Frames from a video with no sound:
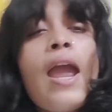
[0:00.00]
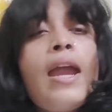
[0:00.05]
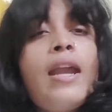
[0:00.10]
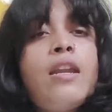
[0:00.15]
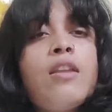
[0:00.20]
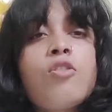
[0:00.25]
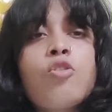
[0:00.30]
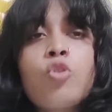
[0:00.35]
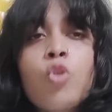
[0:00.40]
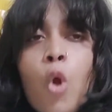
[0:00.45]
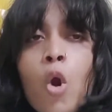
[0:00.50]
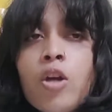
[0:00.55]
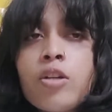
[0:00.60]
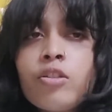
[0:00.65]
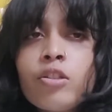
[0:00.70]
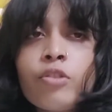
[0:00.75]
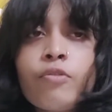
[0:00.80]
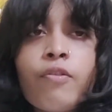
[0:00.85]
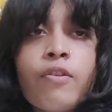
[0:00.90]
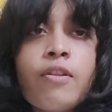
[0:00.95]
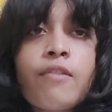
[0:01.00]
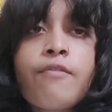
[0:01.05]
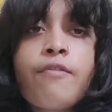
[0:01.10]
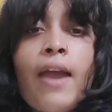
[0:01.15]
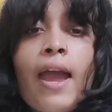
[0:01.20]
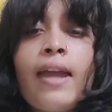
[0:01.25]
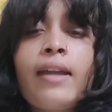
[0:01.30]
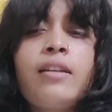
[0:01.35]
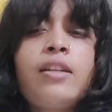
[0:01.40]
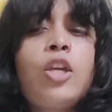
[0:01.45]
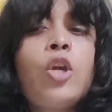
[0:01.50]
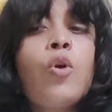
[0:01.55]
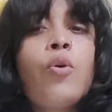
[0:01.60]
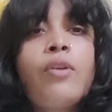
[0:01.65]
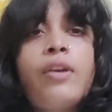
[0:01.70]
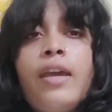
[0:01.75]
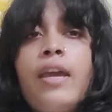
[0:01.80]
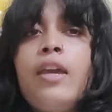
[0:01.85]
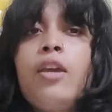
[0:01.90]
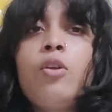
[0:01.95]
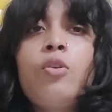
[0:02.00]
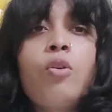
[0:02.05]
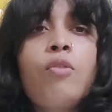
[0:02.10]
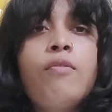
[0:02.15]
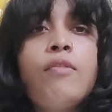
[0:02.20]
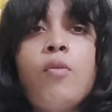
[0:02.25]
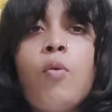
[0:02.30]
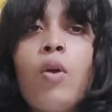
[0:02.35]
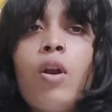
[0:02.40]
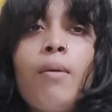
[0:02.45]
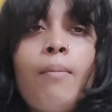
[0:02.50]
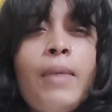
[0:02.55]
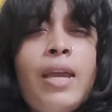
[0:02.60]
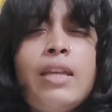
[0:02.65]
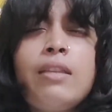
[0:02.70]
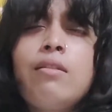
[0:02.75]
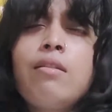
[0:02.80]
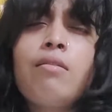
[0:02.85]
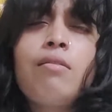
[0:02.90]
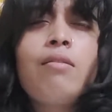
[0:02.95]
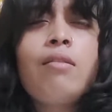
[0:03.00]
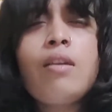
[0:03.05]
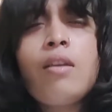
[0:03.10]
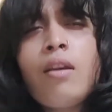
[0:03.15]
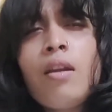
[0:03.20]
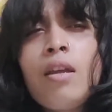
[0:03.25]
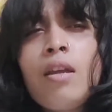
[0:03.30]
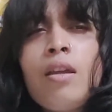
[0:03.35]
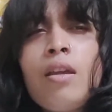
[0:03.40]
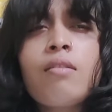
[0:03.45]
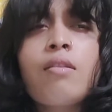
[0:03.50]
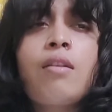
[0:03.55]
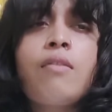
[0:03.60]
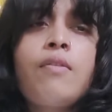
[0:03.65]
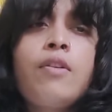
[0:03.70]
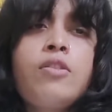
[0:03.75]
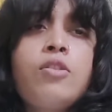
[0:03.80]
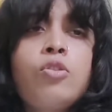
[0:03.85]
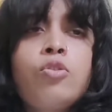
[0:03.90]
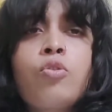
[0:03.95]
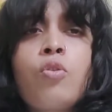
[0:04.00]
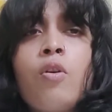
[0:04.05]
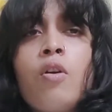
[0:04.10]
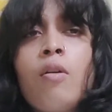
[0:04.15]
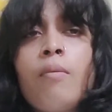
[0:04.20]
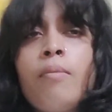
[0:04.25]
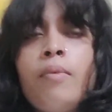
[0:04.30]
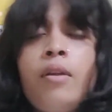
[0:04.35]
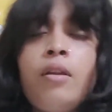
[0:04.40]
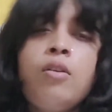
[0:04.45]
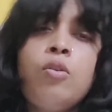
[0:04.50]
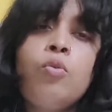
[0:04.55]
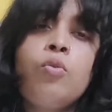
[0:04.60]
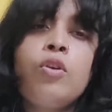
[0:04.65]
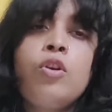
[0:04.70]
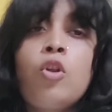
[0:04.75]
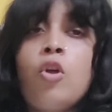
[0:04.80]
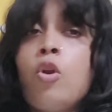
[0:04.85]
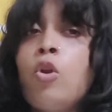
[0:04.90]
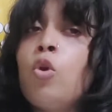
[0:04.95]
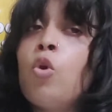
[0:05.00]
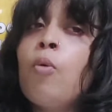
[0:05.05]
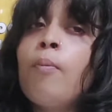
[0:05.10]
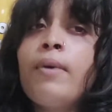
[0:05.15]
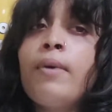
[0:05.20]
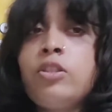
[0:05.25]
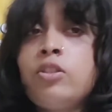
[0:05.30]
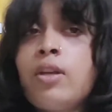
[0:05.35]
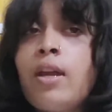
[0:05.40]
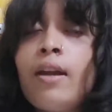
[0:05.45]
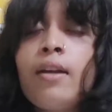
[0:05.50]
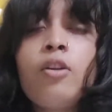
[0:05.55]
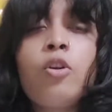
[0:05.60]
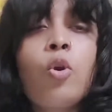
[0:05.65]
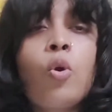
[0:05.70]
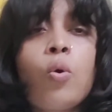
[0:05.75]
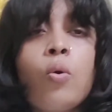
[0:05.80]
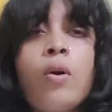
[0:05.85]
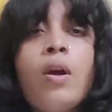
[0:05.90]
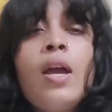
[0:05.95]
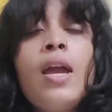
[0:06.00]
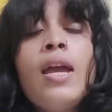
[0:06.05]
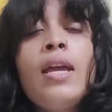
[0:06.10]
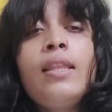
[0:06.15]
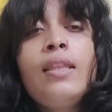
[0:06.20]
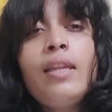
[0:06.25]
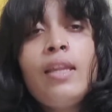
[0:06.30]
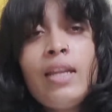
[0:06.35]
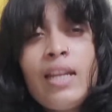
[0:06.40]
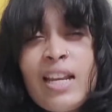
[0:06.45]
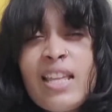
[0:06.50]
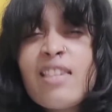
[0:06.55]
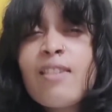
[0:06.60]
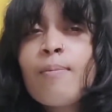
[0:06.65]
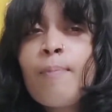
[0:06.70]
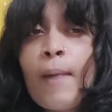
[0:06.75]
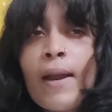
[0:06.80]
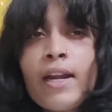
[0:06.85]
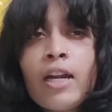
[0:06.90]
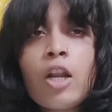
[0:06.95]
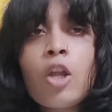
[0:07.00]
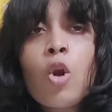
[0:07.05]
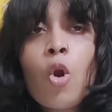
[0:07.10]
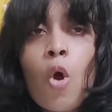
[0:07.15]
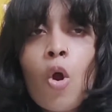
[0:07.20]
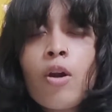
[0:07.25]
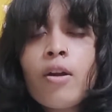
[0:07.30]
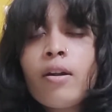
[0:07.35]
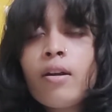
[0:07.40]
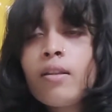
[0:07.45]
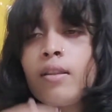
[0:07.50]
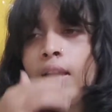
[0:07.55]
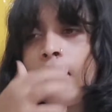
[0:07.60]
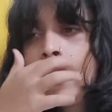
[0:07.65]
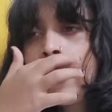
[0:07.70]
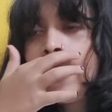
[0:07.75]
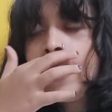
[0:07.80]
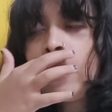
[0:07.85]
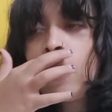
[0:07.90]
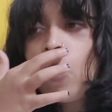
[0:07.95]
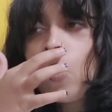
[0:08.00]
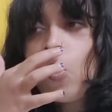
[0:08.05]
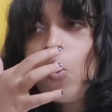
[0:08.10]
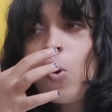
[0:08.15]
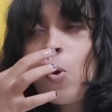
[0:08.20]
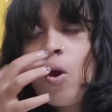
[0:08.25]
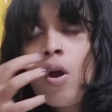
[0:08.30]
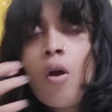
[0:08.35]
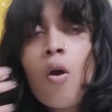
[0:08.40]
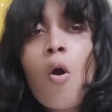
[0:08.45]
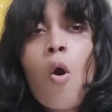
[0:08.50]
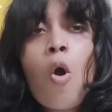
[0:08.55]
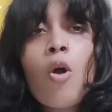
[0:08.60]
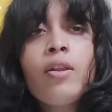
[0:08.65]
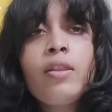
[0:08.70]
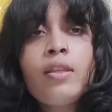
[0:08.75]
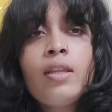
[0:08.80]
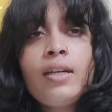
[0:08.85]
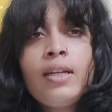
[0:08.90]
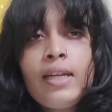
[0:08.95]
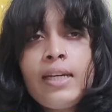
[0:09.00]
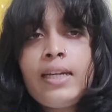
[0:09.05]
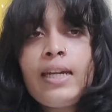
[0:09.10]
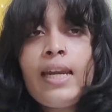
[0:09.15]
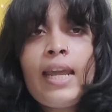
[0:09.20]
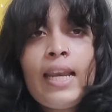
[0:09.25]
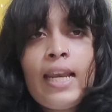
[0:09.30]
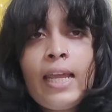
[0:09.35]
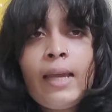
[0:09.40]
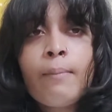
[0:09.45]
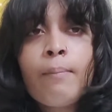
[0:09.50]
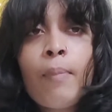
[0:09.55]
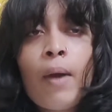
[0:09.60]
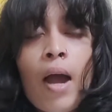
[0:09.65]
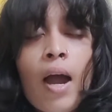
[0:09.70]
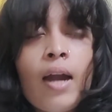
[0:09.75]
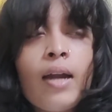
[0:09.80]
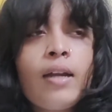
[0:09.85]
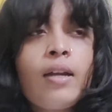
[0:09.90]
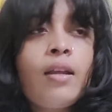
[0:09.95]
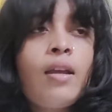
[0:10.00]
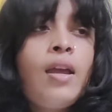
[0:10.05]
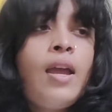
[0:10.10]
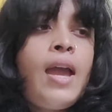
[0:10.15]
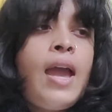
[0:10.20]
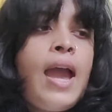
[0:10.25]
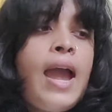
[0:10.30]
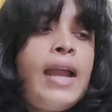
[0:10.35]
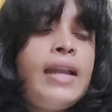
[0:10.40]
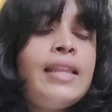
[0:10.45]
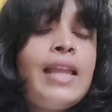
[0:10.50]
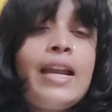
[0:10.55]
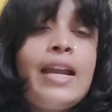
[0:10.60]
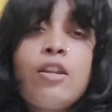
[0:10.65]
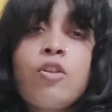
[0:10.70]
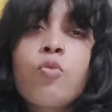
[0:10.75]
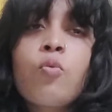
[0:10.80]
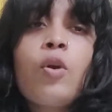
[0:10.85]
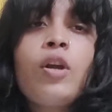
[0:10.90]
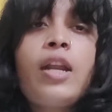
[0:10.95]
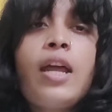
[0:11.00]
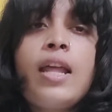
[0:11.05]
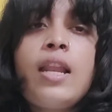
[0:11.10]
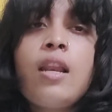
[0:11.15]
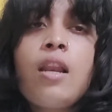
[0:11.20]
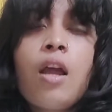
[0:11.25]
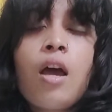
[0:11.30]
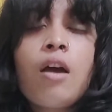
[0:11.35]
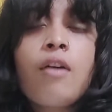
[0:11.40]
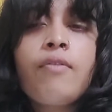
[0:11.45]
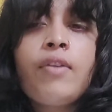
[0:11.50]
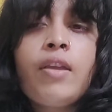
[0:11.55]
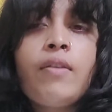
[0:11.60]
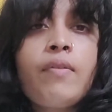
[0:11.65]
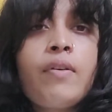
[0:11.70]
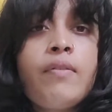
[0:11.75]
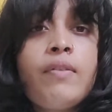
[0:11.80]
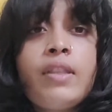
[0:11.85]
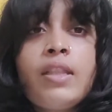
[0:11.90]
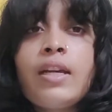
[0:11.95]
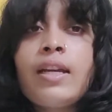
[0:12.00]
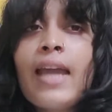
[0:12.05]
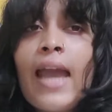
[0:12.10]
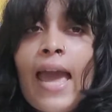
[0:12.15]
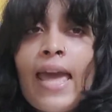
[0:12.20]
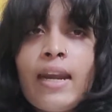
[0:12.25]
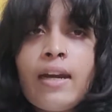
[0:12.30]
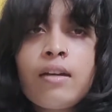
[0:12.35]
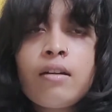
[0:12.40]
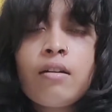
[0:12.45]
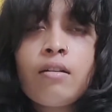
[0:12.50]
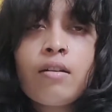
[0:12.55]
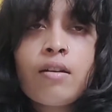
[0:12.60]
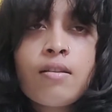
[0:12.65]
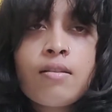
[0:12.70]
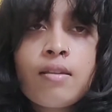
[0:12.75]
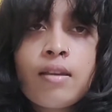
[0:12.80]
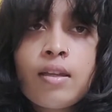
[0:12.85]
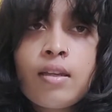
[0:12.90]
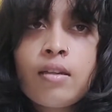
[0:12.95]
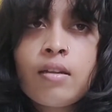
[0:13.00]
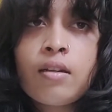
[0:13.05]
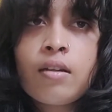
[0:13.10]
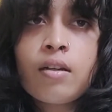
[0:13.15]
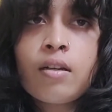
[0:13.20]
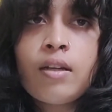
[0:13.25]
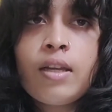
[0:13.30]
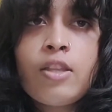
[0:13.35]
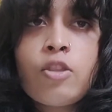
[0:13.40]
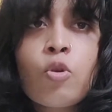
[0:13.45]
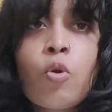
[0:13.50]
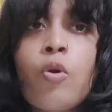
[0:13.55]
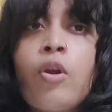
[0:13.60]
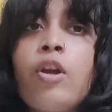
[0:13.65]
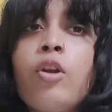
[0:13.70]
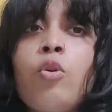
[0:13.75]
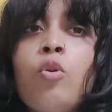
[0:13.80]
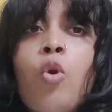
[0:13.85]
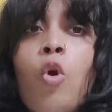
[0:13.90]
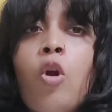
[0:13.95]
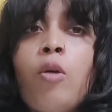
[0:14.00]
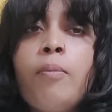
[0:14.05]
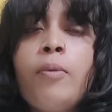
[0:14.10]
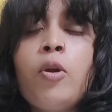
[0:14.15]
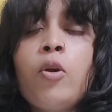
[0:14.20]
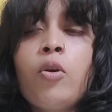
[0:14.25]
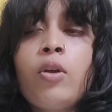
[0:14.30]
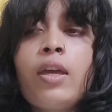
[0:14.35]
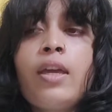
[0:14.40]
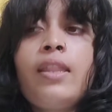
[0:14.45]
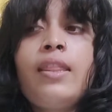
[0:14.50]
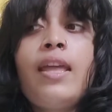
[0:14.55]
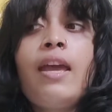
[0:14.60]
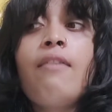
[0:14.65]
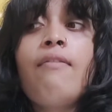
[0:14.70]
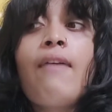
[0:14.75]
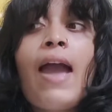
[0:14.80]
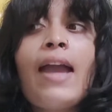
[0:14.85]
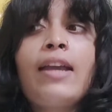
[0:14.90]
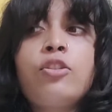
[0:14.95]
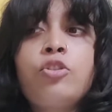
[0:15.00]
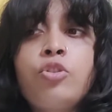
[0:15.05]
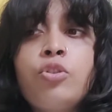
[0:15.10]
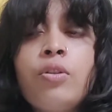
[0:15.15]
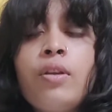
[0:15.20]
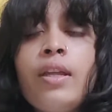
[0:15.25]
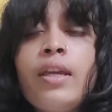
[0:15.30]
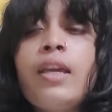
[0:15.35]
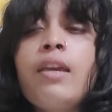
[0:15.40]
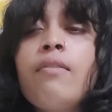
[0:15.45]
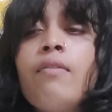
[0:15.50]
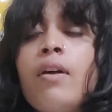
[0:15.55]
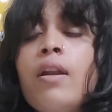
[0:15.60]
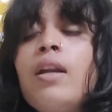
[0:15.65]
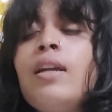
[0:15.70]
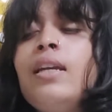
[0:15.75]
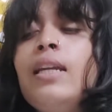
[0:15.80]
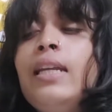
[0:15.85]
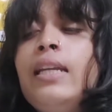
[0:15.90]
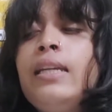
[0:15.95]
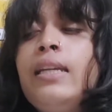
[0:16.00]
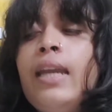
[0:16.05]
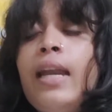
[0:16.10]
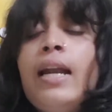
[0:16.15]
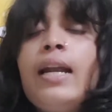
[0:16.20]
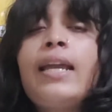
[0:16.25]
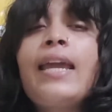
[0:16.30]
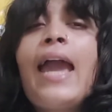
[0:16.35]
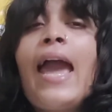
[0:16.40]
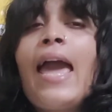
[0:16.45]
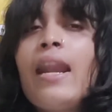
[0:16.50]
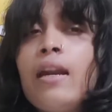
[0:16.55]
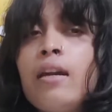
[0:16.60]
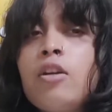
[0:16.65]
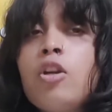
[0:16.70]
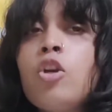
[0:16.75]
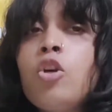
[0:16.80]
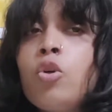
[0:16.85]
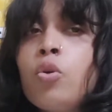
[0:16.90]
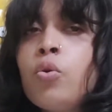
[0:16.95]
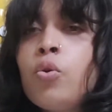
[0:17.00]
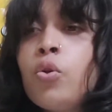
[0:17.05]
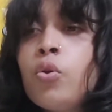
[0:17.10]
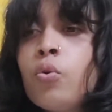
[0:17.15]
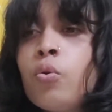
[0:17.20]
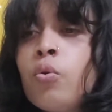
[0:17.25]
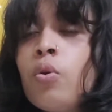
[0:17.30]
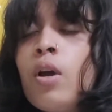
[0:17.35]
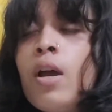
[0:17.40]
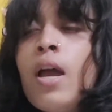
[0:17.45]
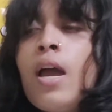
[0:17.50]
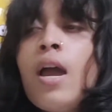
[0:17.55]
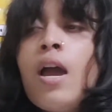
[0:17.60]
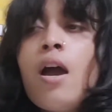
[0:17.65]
It is not just for the fact that, okay, you know, we want to make this series and we're just going to do it on a low budget. No, they really spend a lot, they go on the detailing part, and that is what I love. Even with the characters in It's Okay to Not Be Okay, they have actually given a detailed character to you.